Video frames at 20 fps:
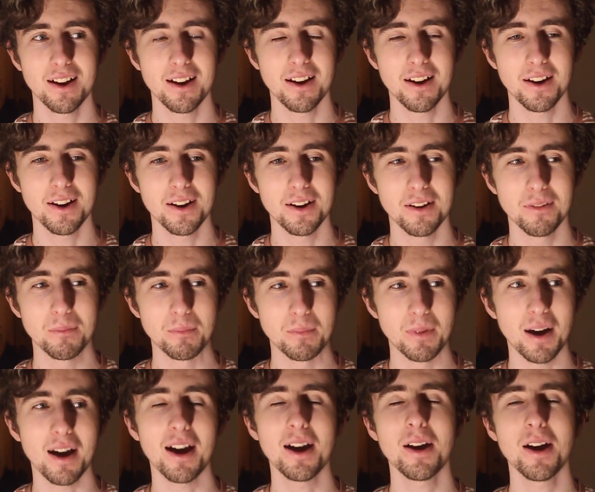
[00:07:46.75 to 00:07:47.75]

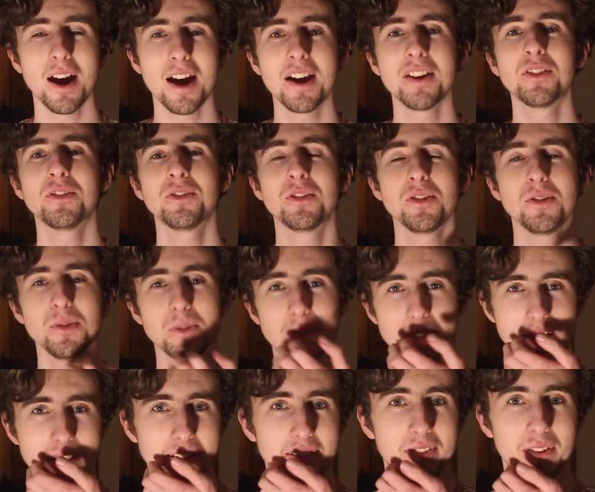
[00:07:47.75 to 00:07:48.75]
um, I, I do
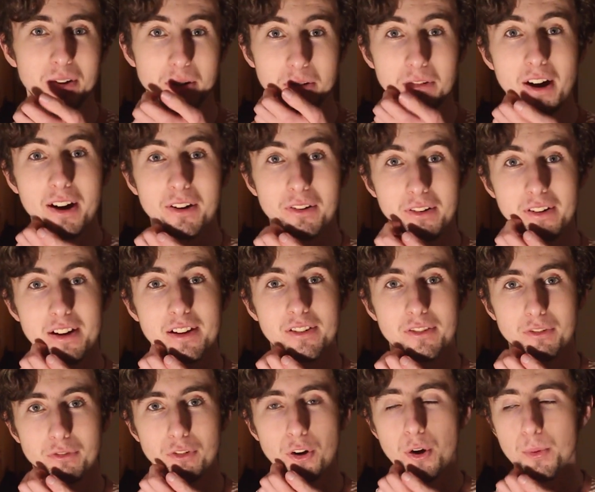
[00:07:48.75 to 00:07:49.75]
think that Gregory
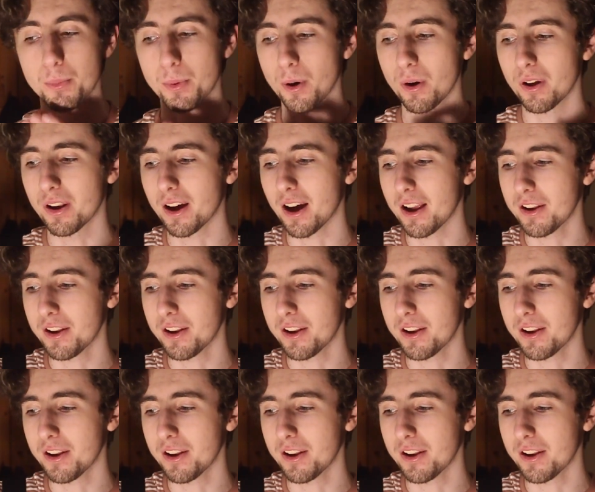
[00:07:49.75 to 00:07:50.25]
is a robot.